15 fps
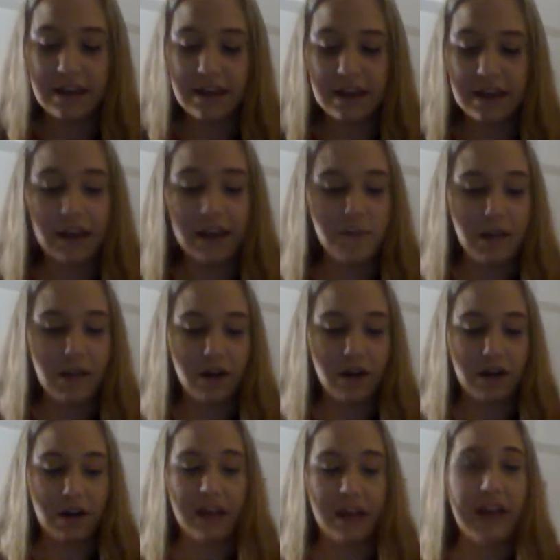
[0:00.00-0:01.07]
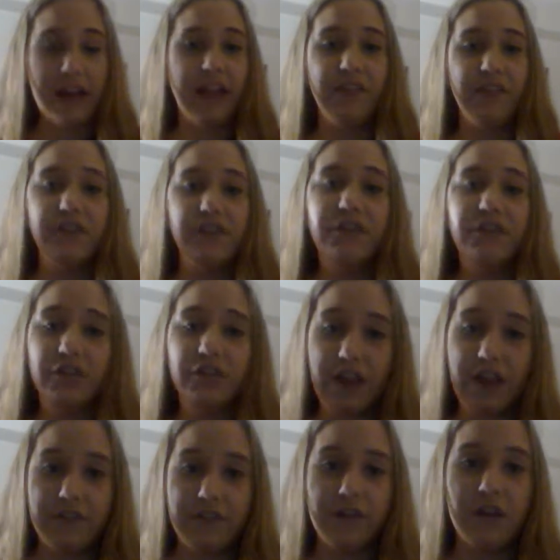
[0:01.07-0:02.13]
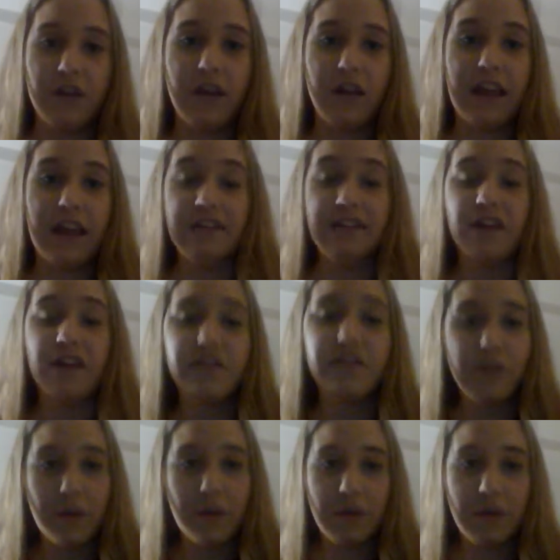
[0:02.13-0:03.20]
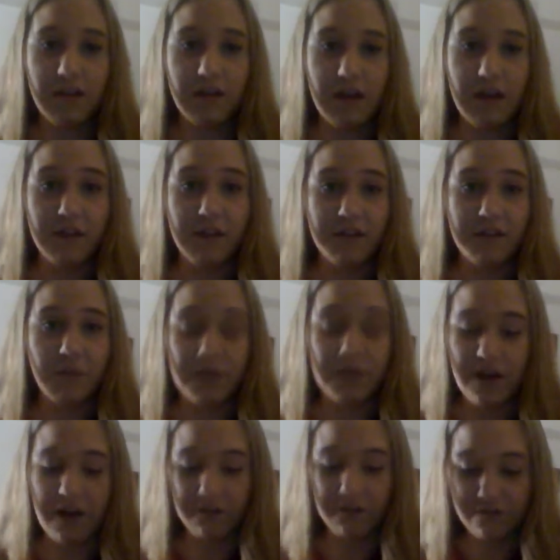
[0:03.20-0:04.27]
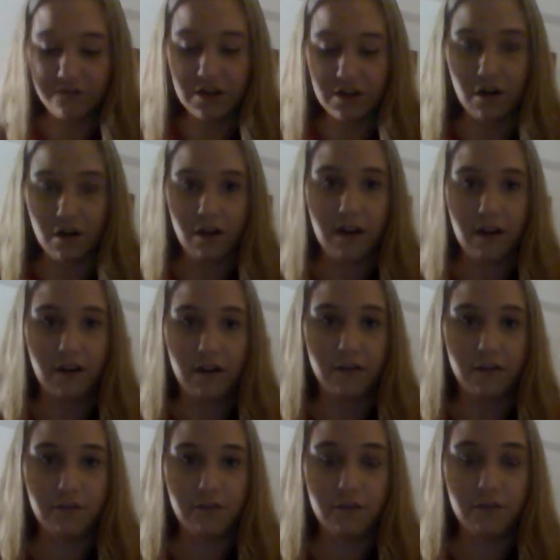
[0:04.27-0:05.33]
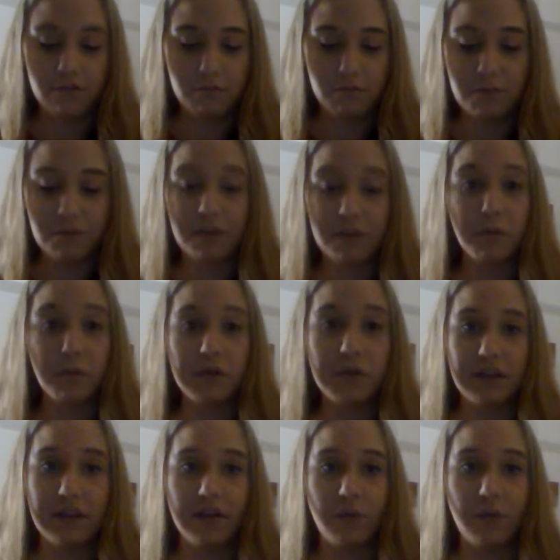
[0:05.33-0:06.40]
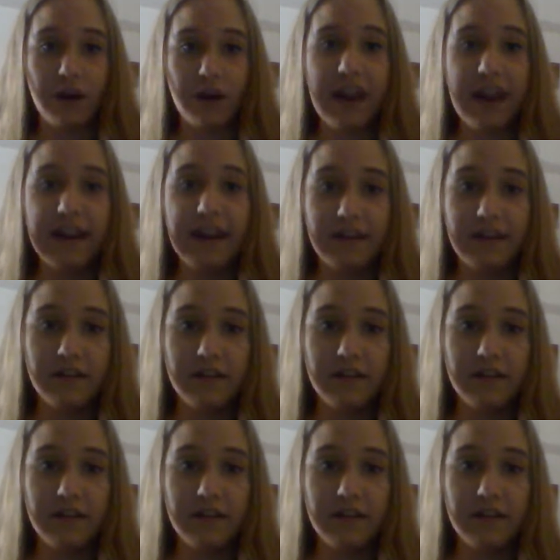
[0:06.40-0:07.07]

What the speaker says: can get married and live their life and love who they want to love without fear of being bullied or hated.